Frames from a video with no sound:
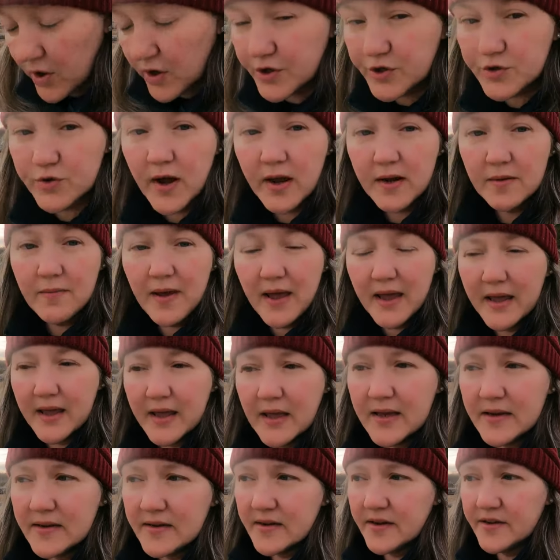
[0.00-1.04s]
we're going to try to make
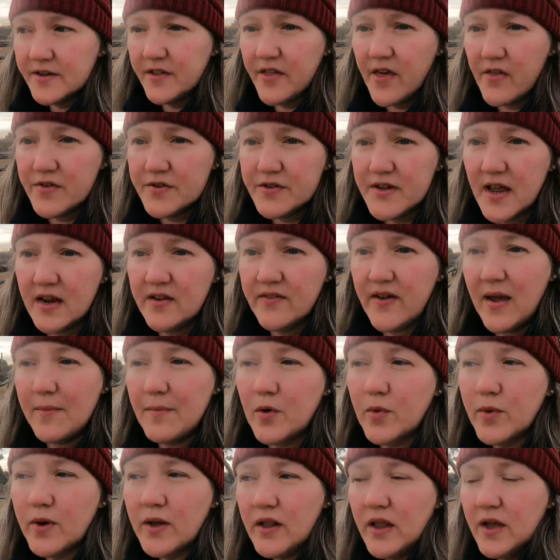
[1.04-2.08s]
it to the other side of
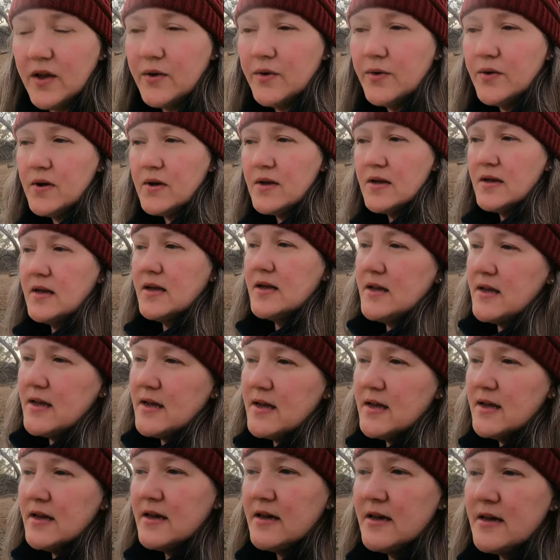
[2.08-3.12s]
Amarillo,
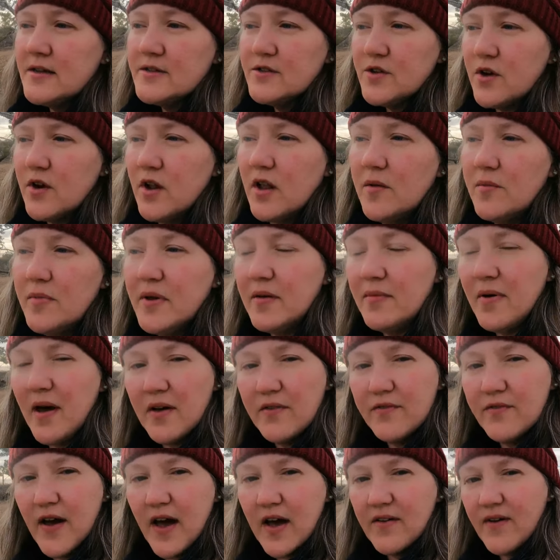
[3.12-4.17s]
so it'll only be
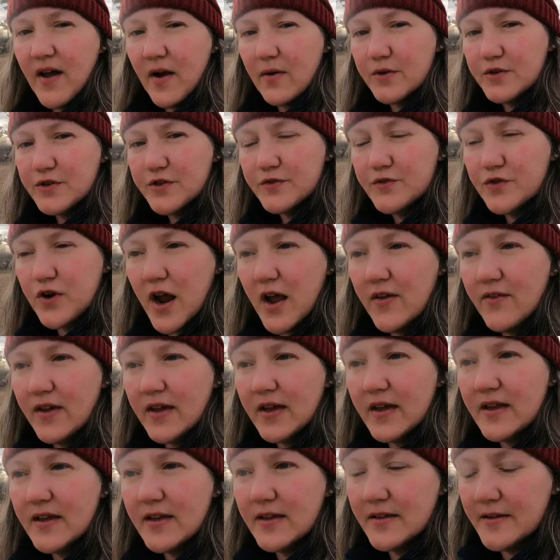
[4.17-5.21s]
about 5 hours of
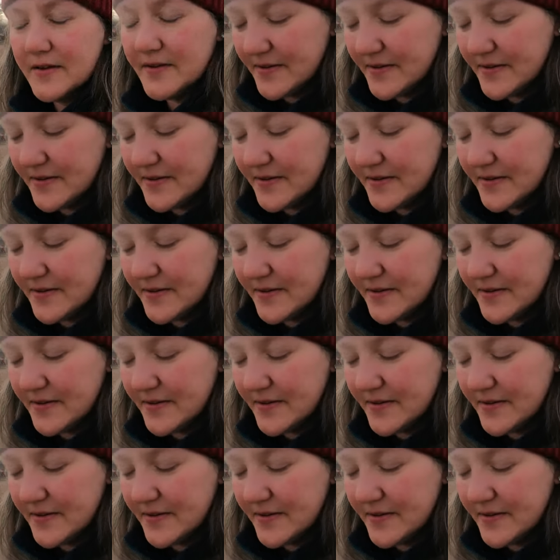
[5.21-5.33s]
driving.